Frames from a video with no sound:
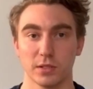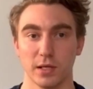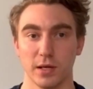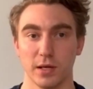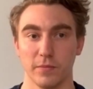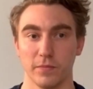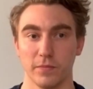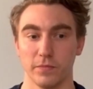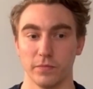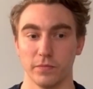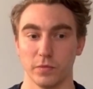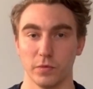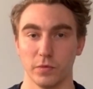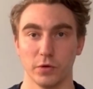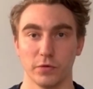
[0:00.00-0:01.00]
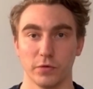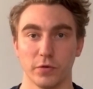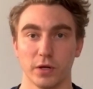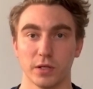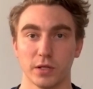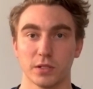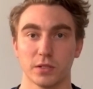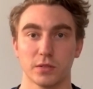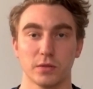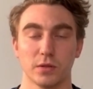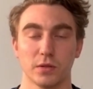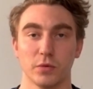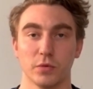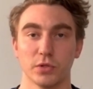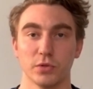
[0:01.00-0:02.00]
Um, look for us,
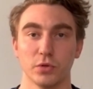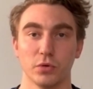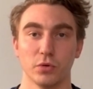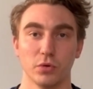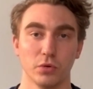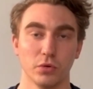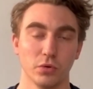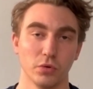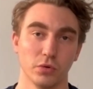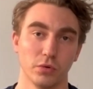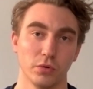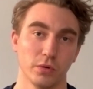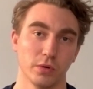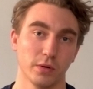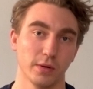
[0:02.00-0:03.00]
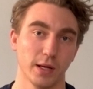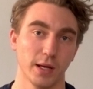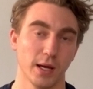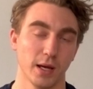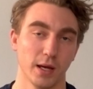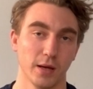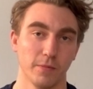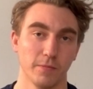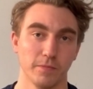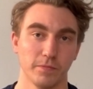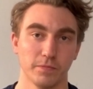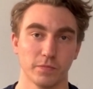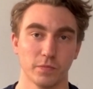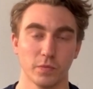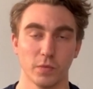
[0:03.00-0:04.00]
there was no
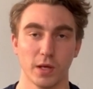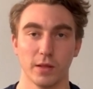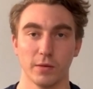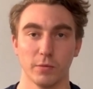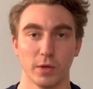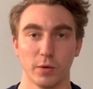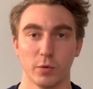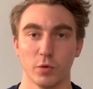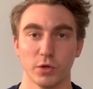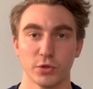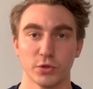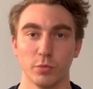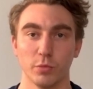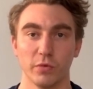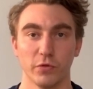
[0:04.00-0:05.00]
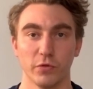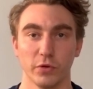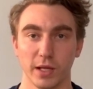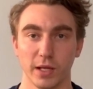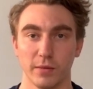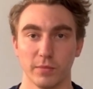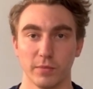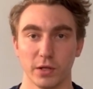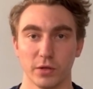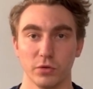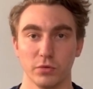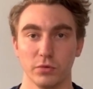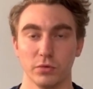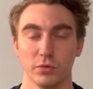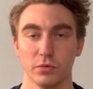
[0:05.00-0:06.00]
um, like we weren't told before the game like
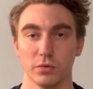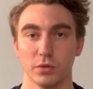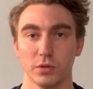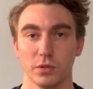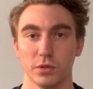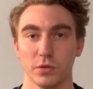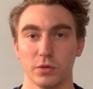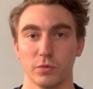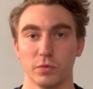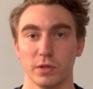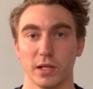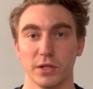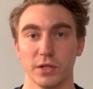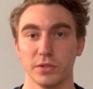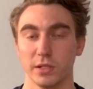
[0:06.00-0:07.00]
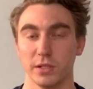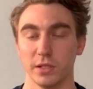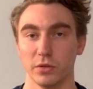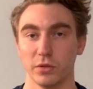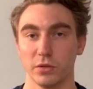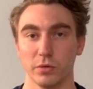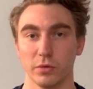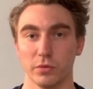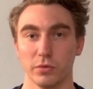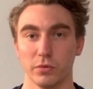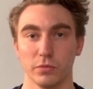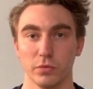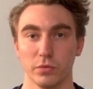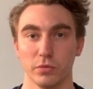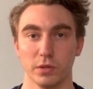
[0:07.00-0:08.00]
you we'd like you to kneel or
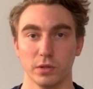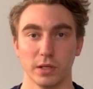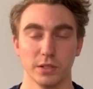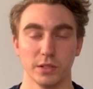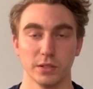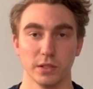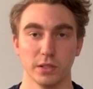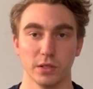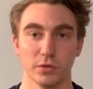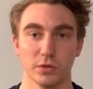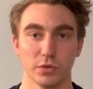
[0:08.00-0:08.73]
we wouldn't like you to kneel.